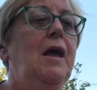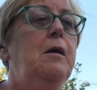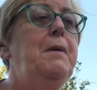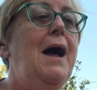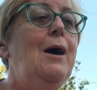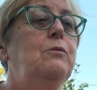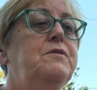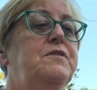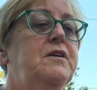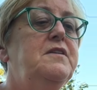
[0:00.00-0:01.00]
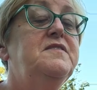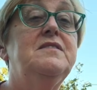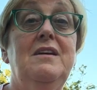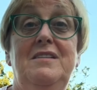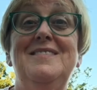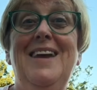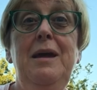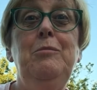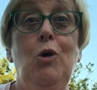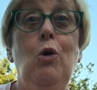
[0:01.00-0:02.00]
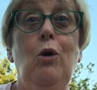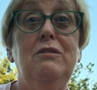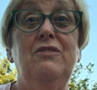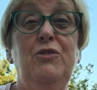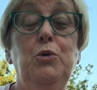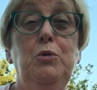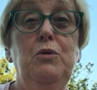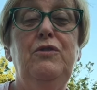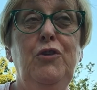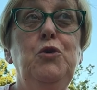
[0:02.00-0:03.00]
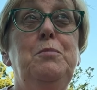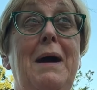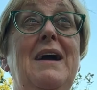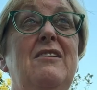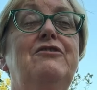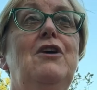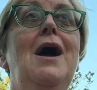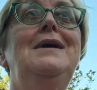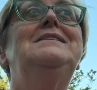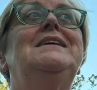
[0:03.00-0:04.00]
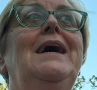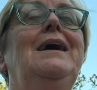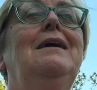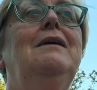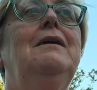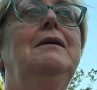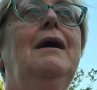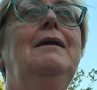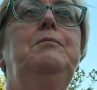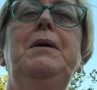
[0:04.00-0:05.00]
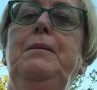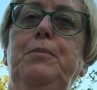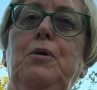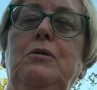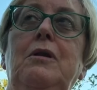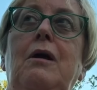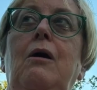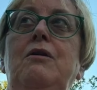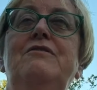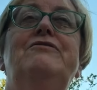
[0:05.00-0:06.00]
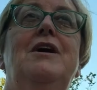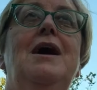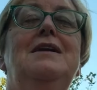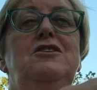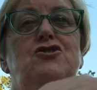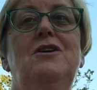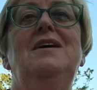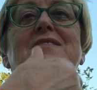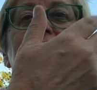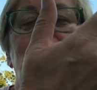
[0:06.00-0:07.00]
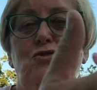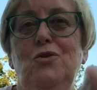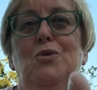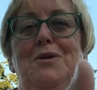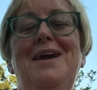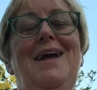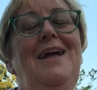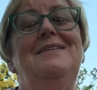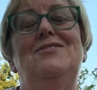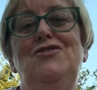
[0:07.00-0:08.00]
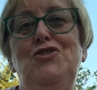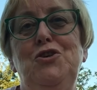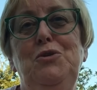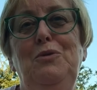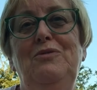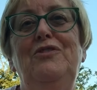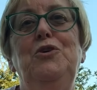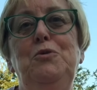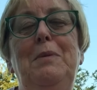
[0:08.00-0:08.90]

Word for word: about a, a scheme called Food Bank Friday, kind of people on a Friday trying to donate to food